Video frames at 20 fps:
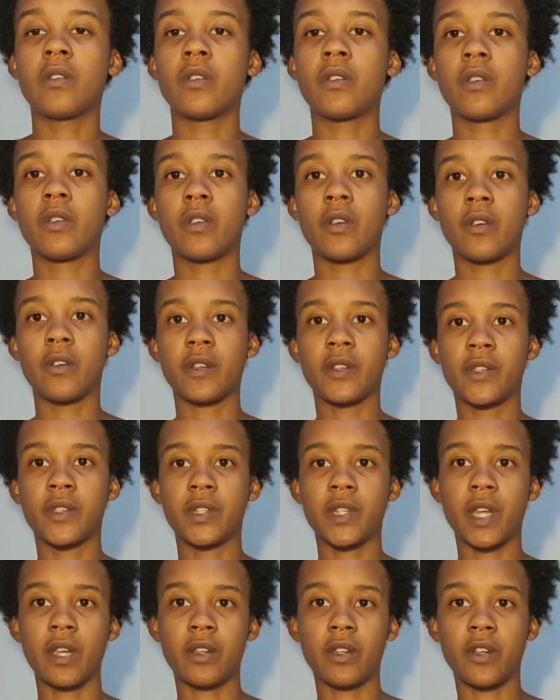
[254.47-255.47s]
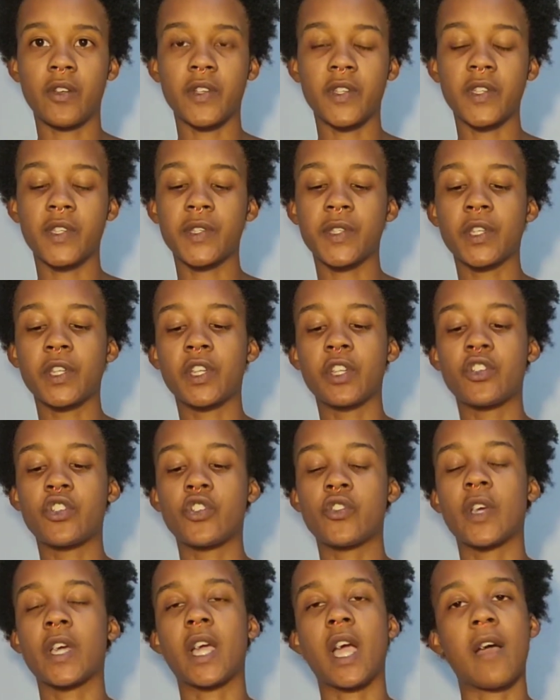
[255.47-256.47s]
your extender. This is a good
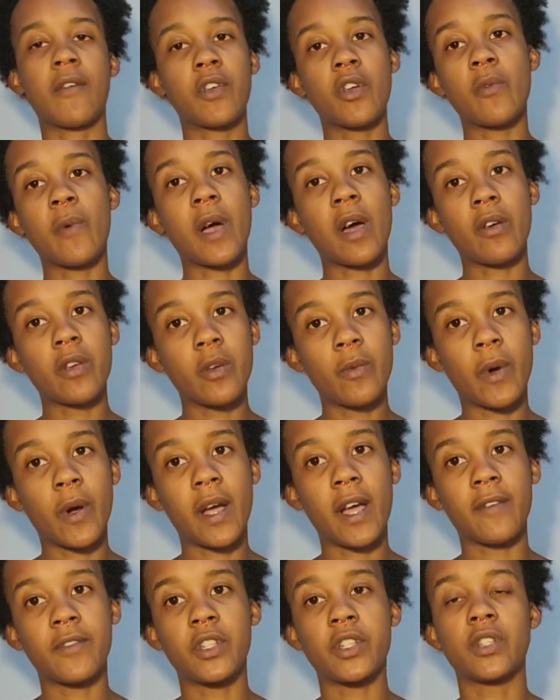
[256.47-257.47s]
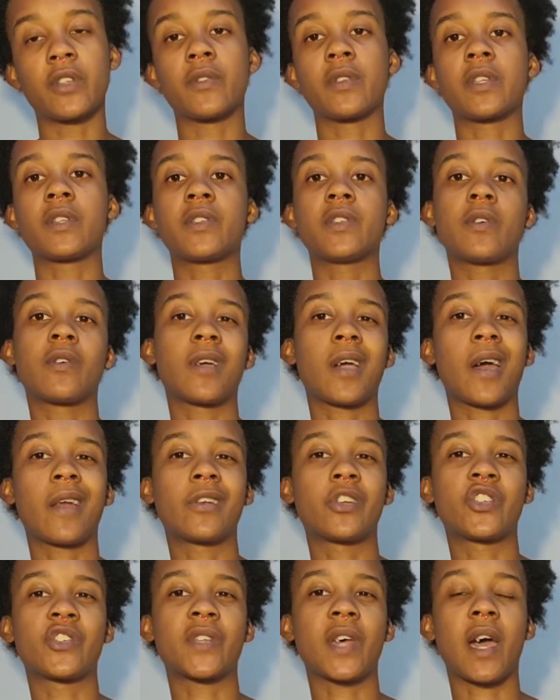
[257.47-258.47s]
trick. After a while you won't have to do this. You can kind
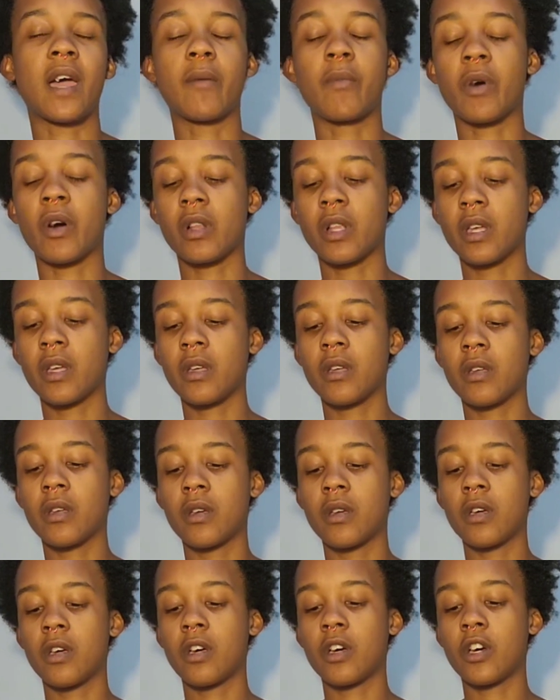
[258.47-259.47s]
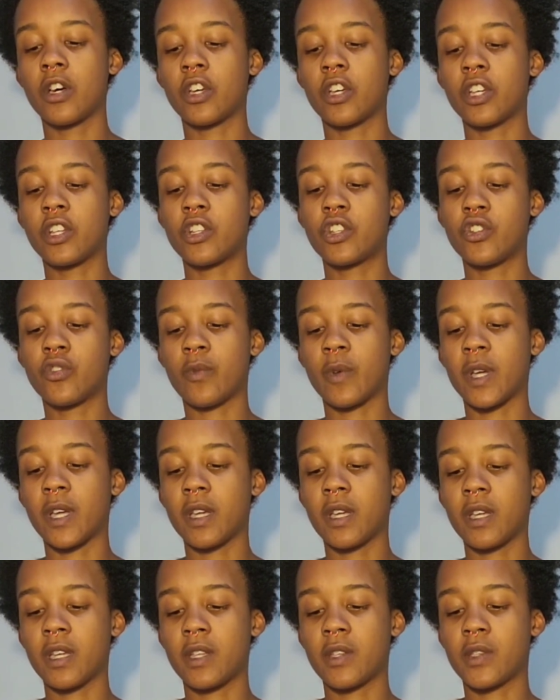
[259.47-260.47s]
of just eyeball it. A good
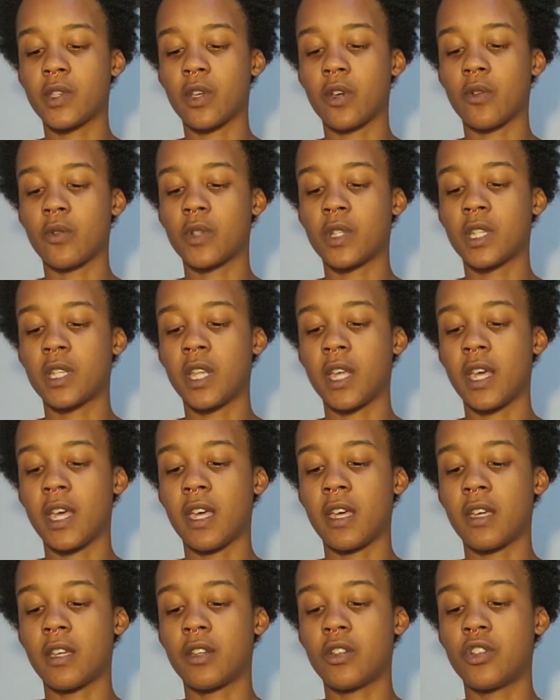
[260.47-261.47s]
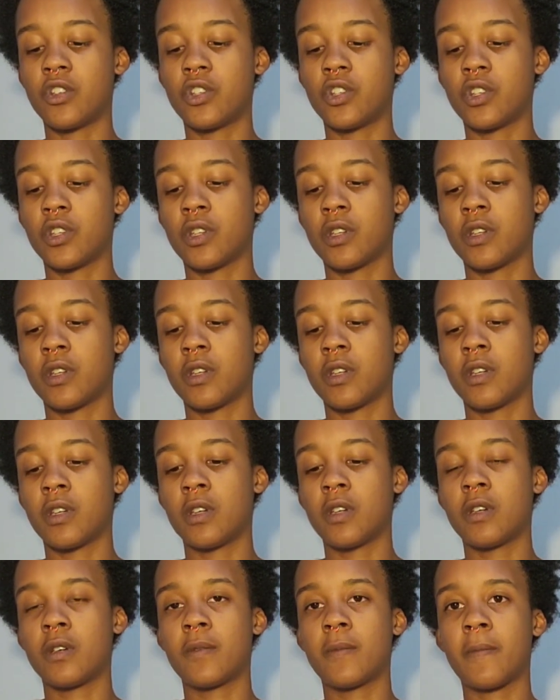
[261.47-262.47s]
trick is go to the edge.
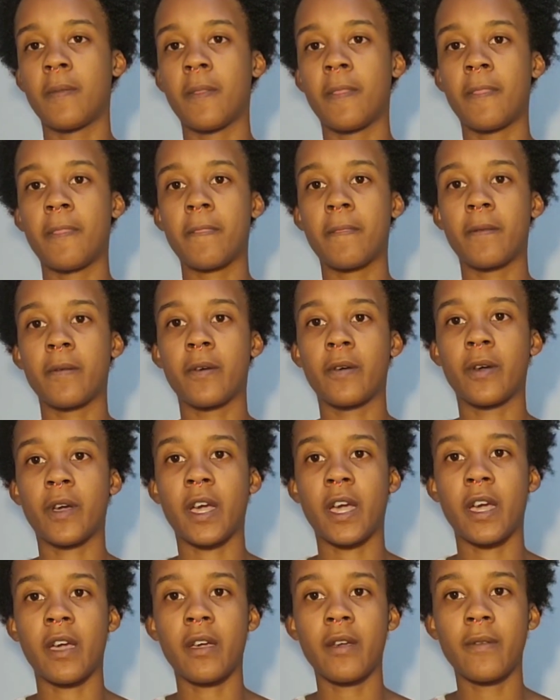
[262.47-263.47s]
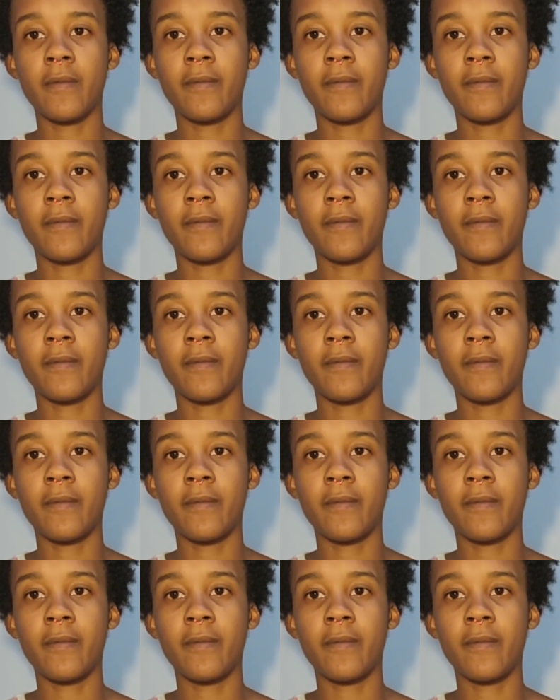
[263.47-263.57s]
Okay.